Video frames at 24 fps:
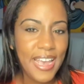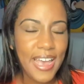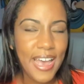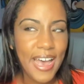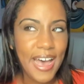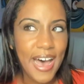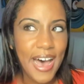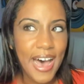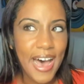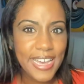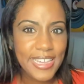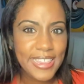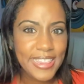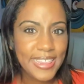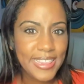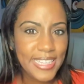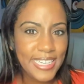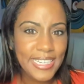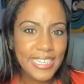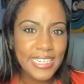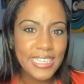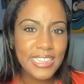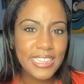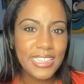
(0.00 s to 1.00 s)
I
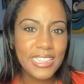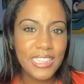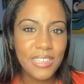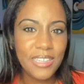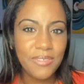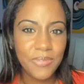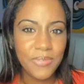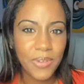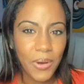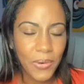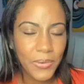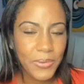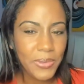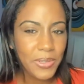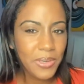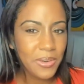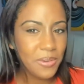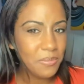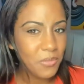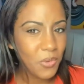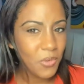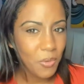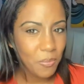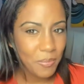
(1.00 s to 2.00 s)
think the
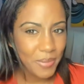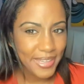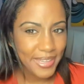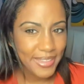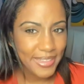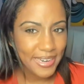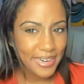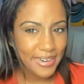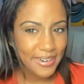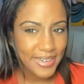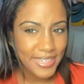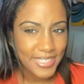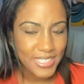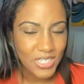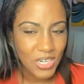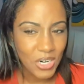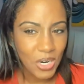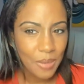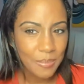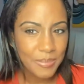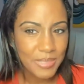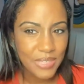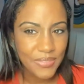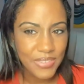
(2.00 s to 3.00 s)
volume will be there in
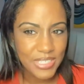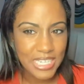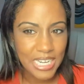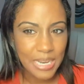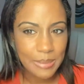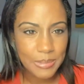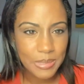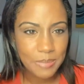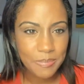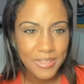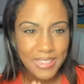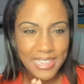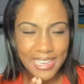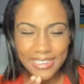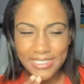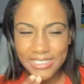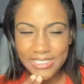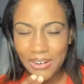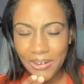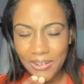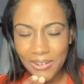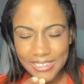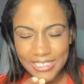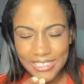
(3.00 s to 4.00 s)
terms of attempts, but that
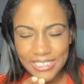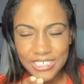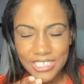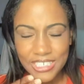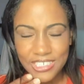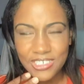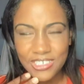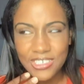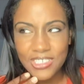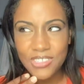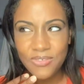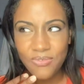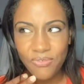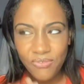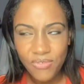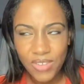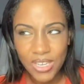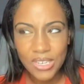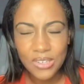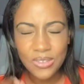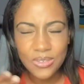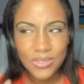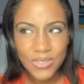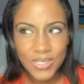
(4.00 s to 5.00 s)
yardage, it just
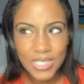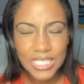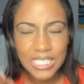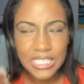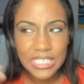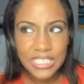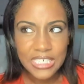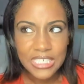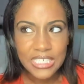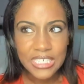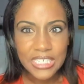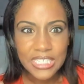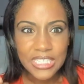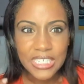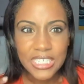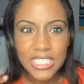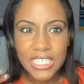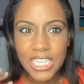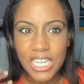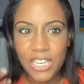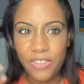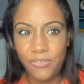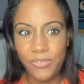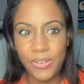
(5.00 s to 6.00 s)
feels
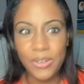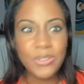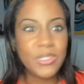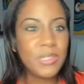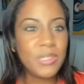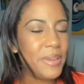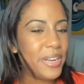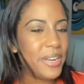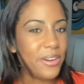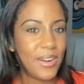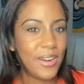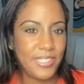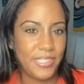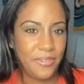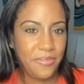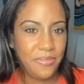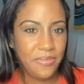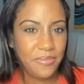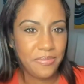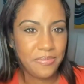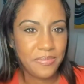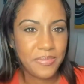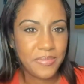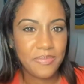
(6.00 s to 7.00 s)
a bit aggressive.
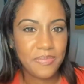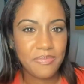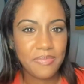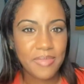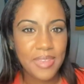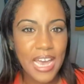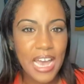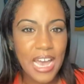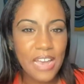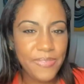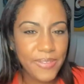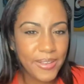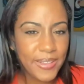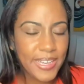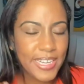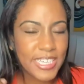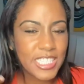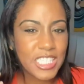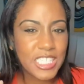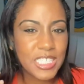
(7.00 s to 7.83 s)
I feel like it's